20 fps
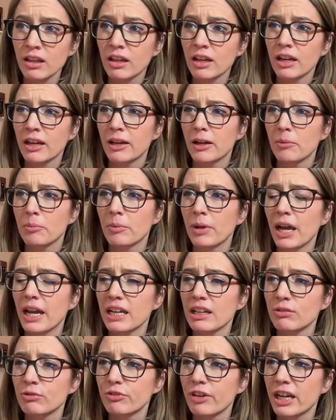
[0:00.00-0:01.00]
I
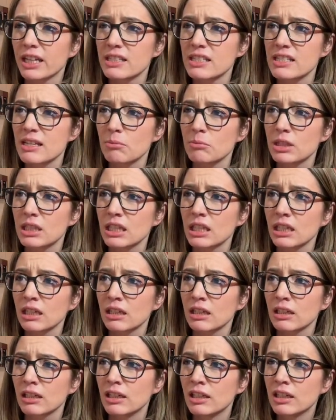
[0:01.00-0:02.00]
can find
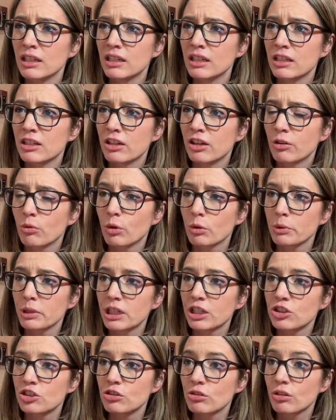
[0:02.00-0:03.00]
something where we
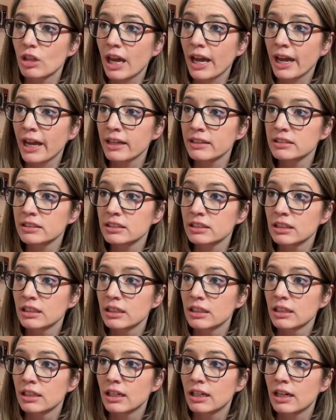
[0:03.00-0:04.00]
could do that.
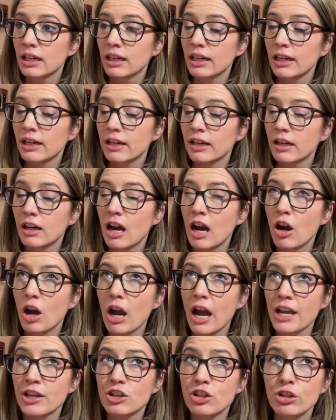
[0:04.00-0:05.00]

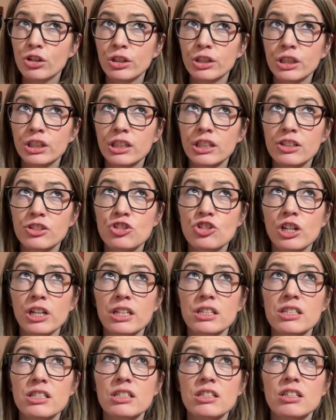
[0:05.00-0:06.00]
I could
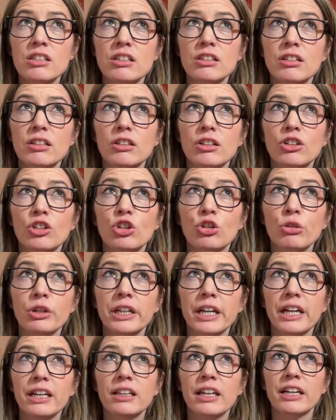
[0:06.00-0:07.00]
just
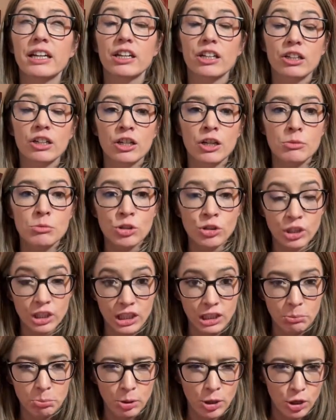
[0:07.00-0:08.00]
create like a
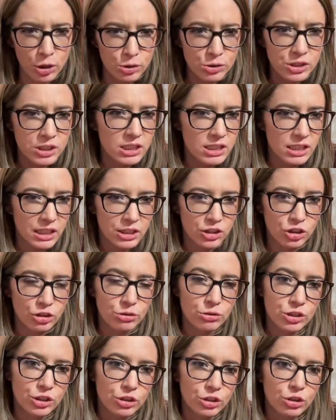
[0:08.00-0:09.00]
community post in
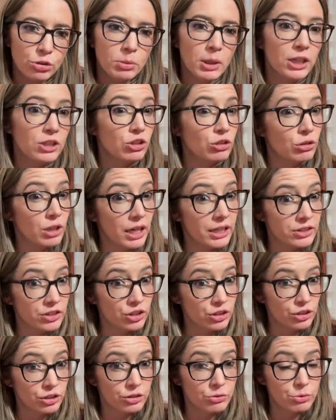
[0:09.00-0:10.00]
YouTube, and you guys
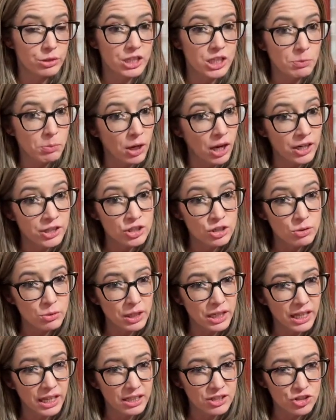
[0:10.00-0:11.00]
could respond to
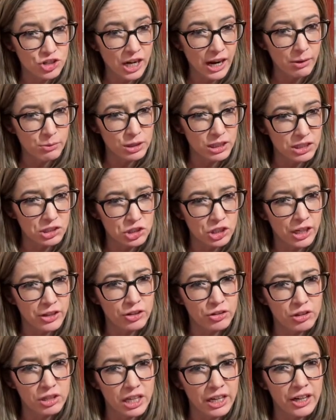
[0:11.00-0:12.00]
it and chat with each
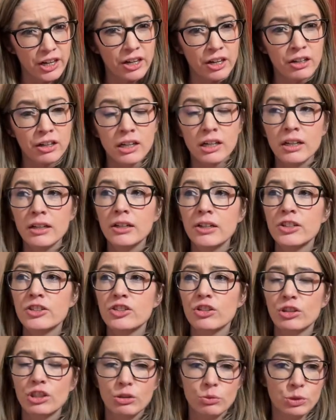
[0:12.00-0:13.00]
other there,
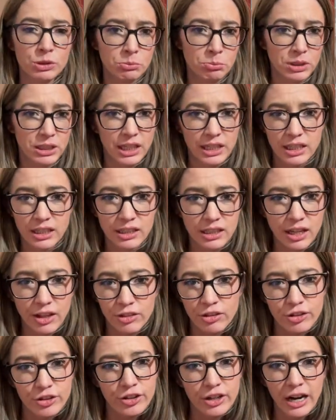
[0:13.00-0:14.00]
so there wouldn't be like
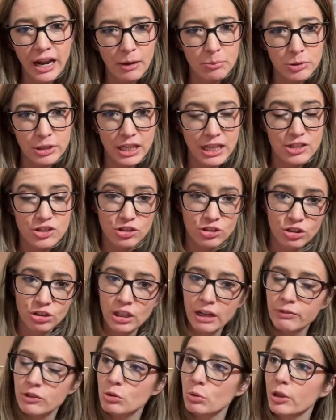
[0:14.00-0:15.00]
another application you'd
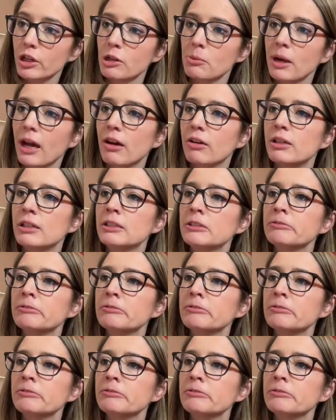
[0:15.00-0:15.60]
have to worry about.